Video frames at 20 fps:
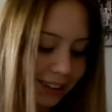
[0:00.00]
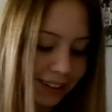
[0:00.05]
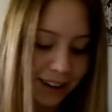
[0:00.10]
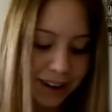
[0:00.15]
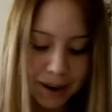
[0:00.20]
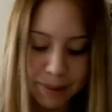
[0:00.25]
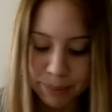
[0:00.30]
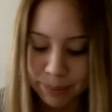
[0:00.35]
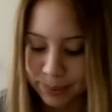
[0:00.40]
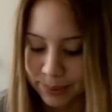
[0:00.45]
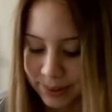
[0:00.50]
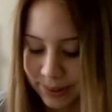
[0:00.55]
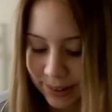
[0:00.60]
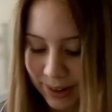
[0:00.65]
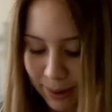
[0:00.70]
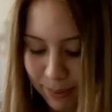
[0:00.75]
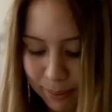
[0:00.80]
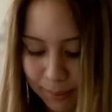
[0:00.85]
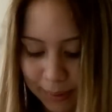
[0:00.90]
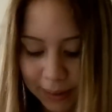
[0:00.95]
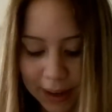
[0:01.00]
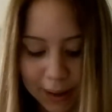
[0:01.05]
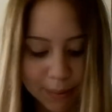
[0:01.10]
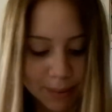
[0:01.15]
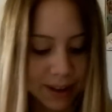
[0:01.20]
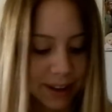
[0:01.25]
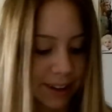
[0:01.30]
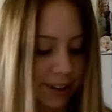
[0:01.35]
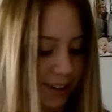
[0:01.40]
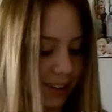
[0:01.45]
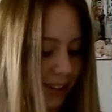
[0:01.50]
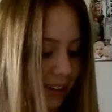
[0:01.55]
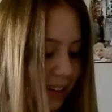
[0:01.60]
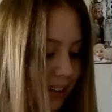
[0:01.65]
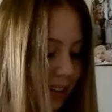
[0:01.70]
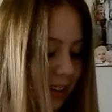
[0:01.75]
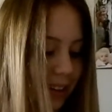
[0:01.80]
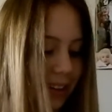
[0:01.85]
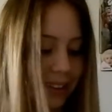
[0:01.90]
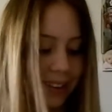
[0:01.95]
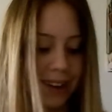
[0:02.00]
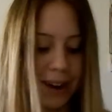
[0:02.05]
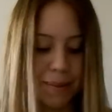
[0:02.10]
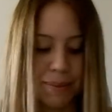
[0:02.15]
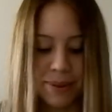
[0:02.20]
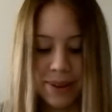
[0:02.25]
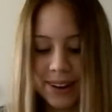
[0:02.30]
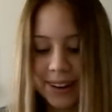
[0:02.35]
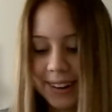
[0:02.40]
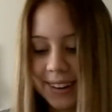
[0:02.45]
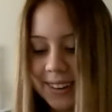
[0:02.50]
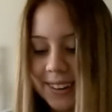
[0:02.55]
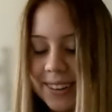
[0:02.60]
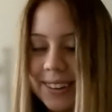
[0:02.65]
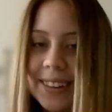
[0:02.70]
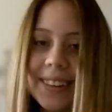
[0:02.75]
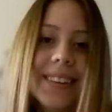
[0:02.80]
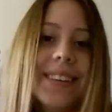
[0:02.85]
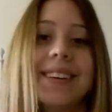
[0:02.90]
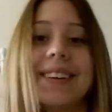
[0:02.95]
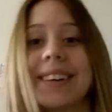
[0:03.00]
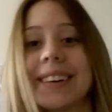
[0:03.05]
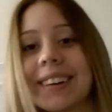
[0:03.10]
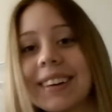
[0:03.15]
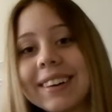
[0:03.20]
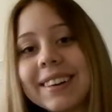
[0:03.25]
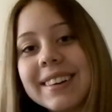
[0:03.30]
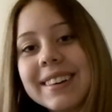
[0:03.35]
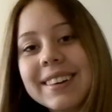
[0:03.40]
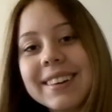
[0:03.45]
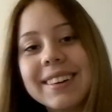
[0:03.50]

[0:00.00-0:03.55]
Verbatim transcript: Up! Up! Up here! Up here! Look!